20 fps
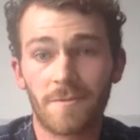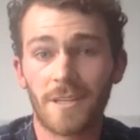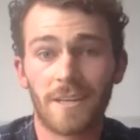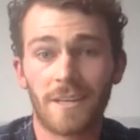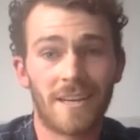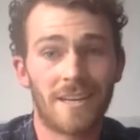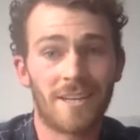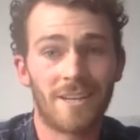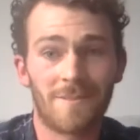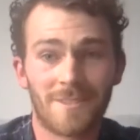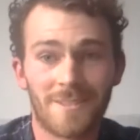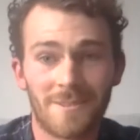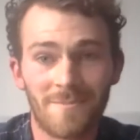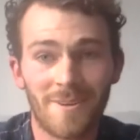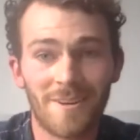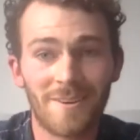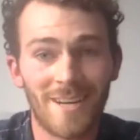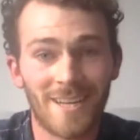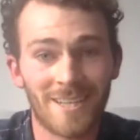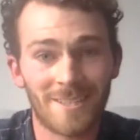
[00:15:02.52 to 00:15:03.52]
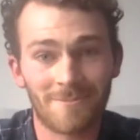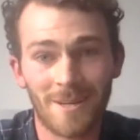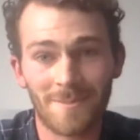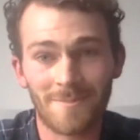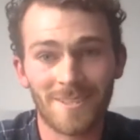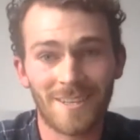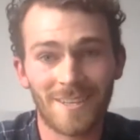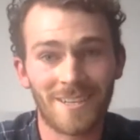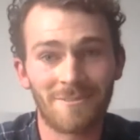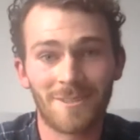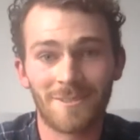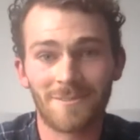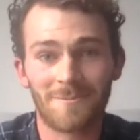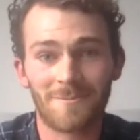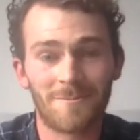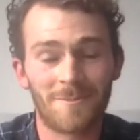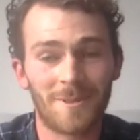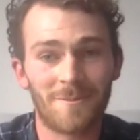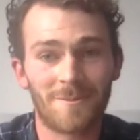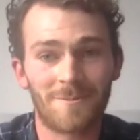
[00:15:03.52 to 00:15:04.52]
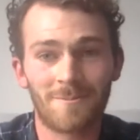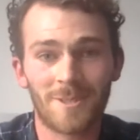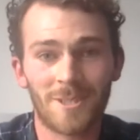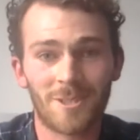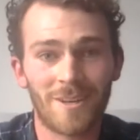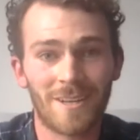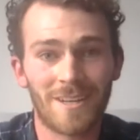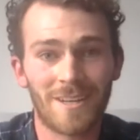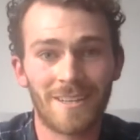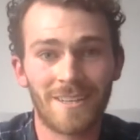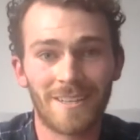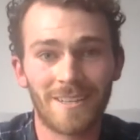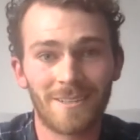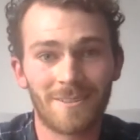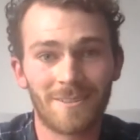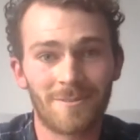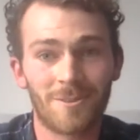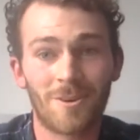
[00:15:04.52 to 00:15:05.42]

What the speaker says: I'd head over to Myriad's website. We're trying to,